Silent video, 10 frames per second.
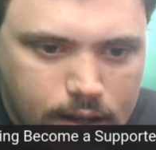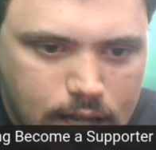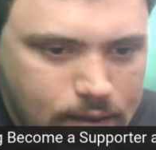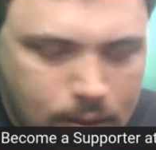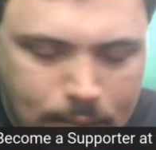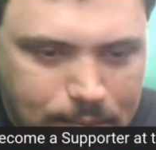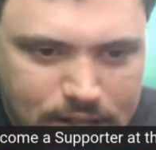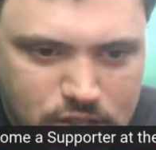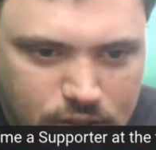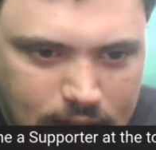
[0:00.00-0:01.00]
Give up on
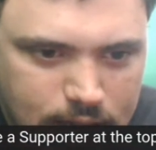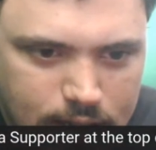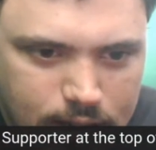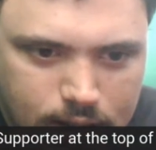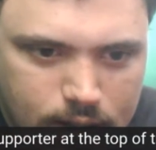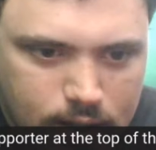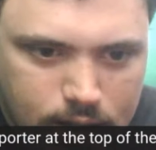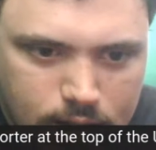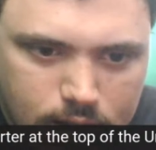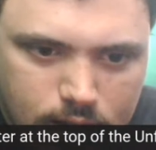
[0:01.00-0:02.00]
Pennsylvania.
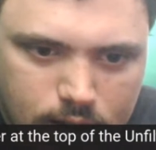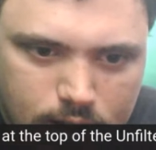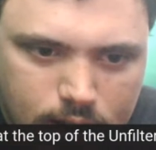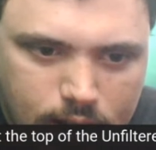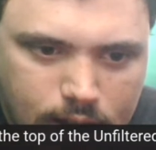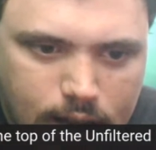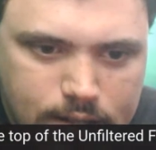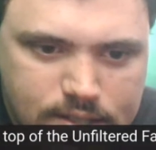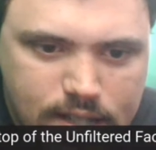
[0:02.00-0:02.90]
A